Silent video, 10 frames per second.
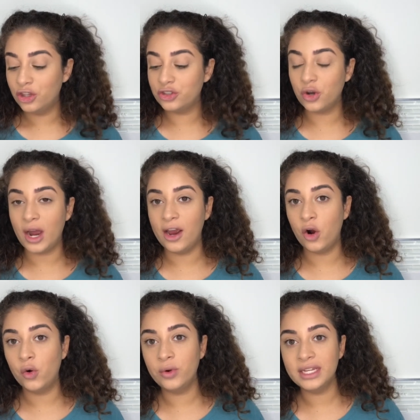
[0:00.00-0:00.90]
So I
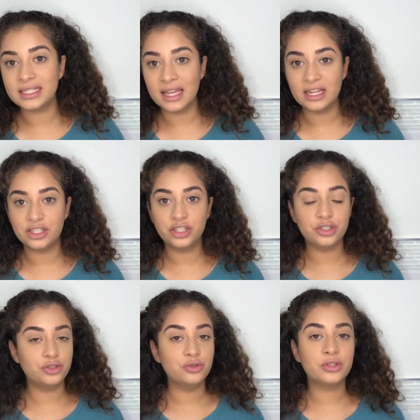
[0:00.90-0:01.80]
always like to
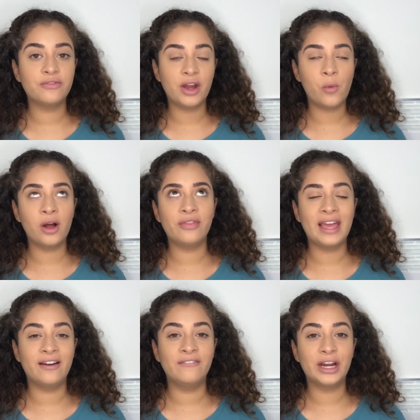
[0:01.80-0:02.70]
use, if I want
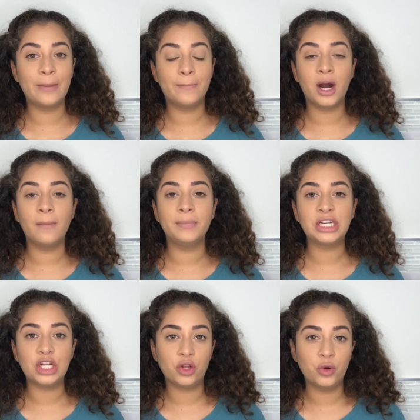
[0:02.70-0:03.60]
like a very
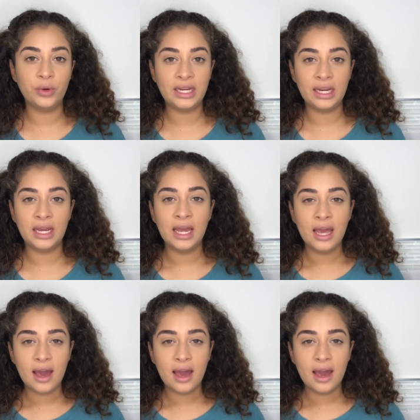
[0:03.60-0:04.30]
pop-in glowy